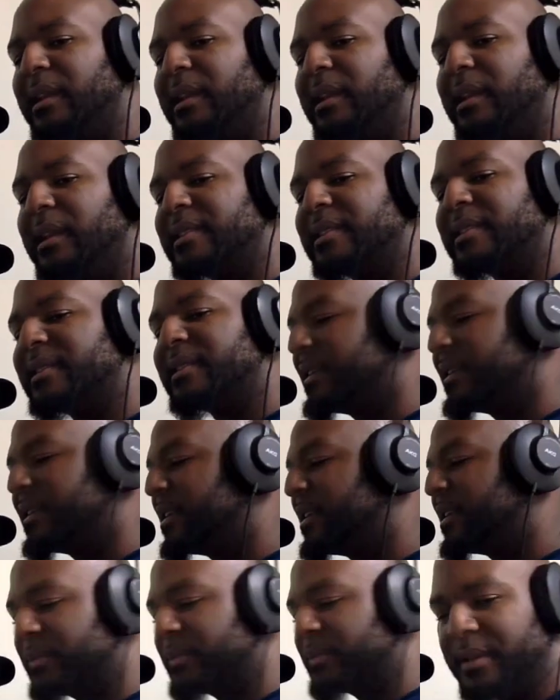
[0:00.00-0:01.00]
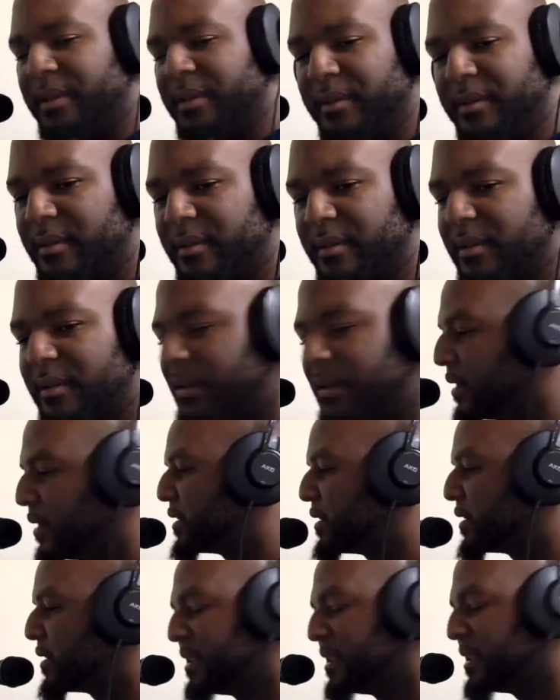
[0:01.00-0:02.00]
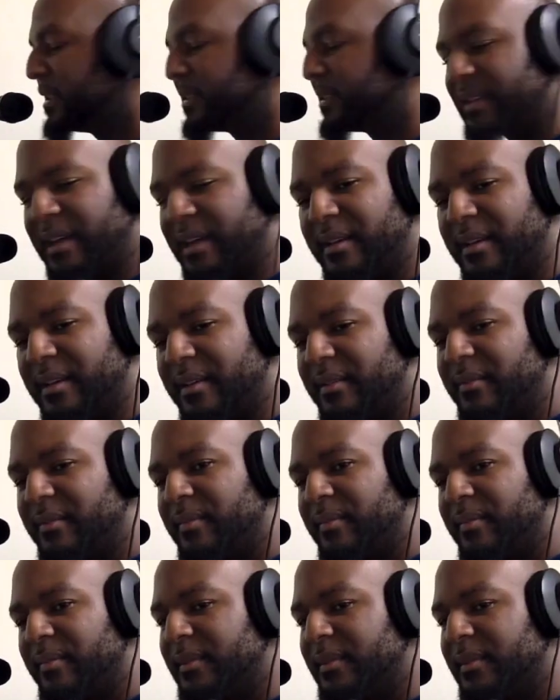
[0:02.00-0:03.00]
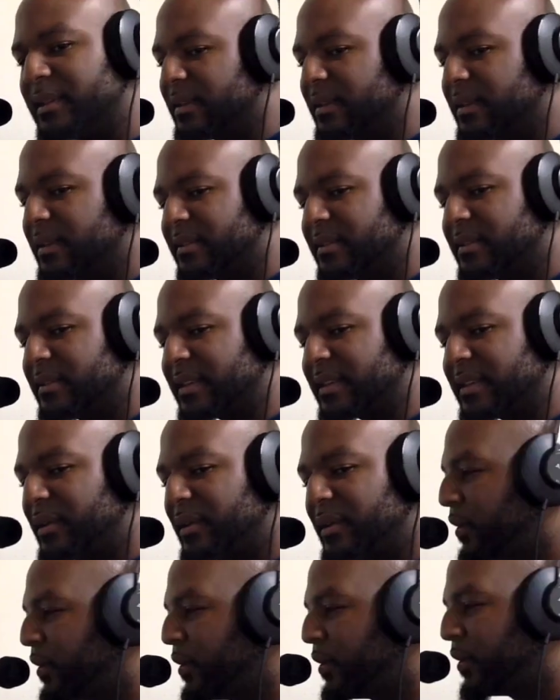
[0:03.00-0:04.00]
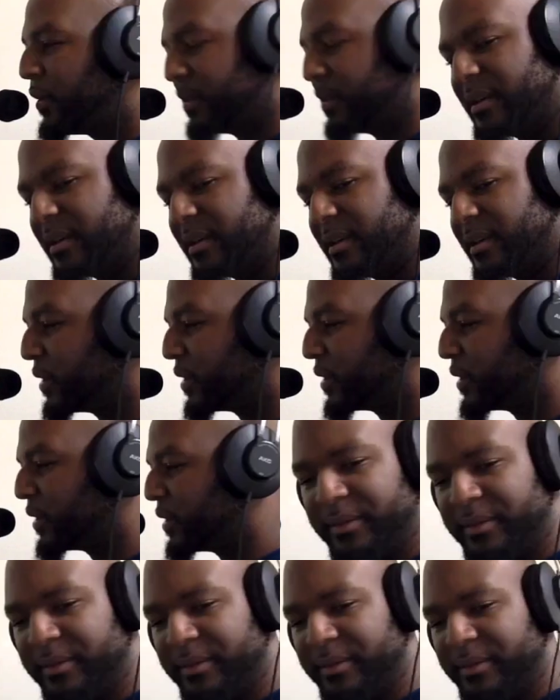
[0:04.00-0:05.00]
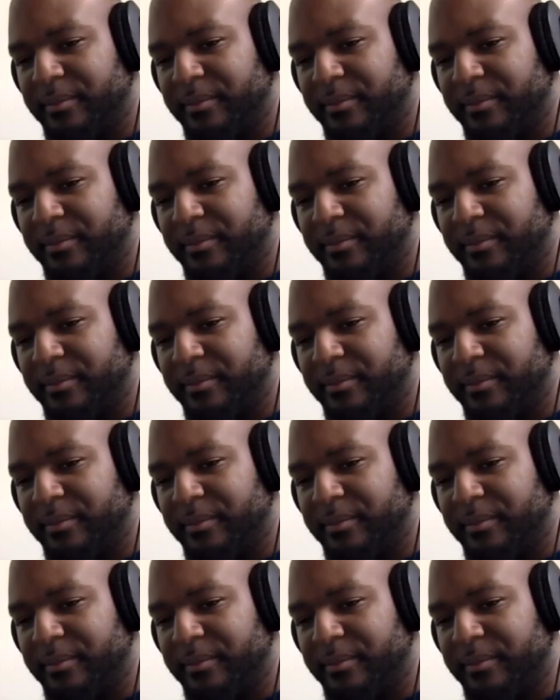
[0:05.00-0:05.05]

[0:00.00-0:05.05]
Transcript: Let's listen to this one. Entendez ça. Ça c'est un orgue, an organ.